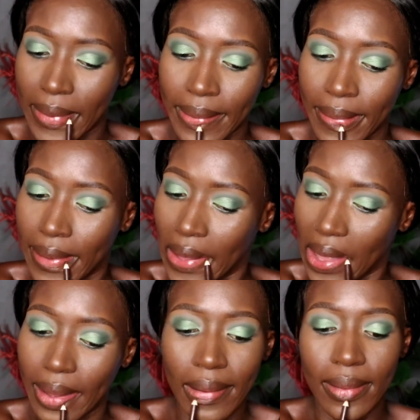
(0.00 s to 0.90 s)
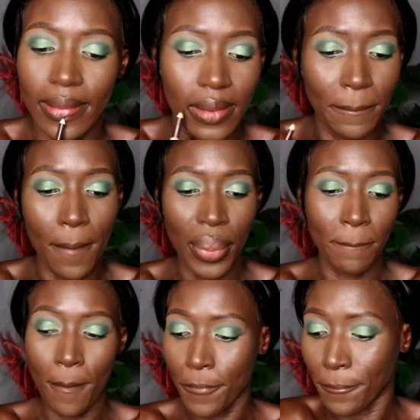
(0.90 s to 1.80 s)
a lip liner
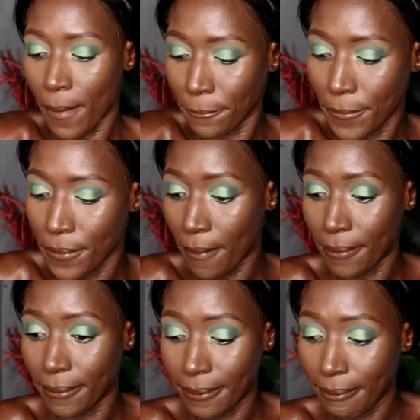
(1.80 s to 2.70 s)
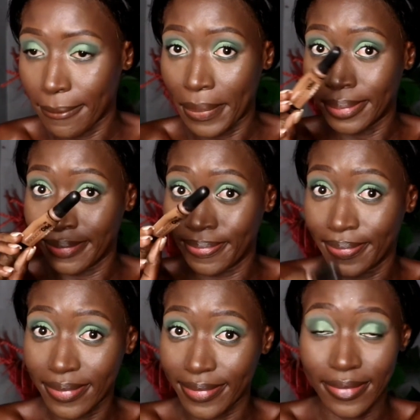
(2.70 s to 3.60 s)
pencil that
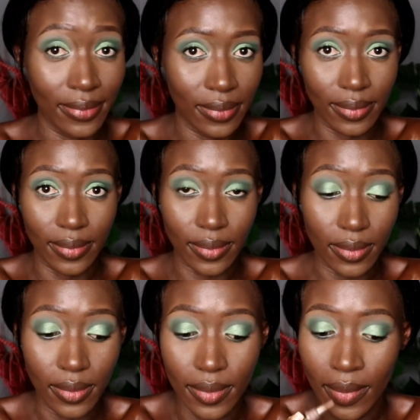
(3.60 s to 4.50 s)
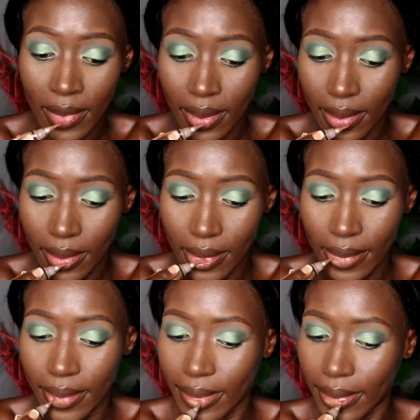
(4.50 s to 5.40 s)
is deep
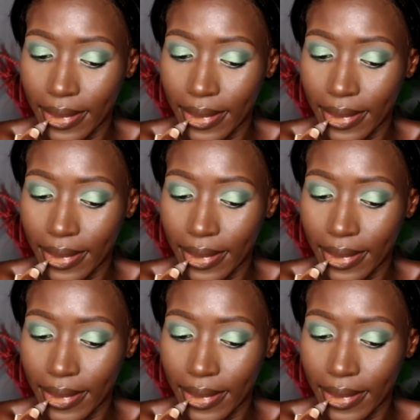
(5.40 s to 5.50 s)
brown